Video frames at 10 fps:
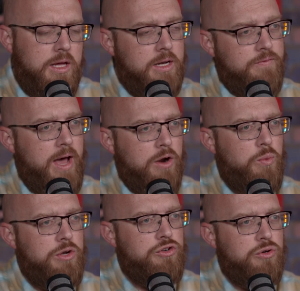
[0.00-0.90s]
In Nevada,
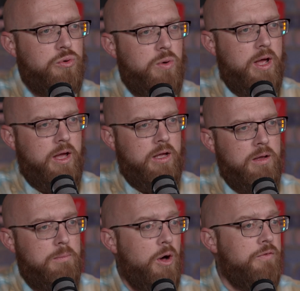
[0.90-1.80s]
we do
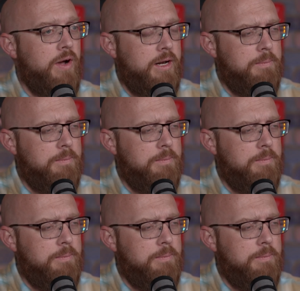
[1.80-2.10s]
a modified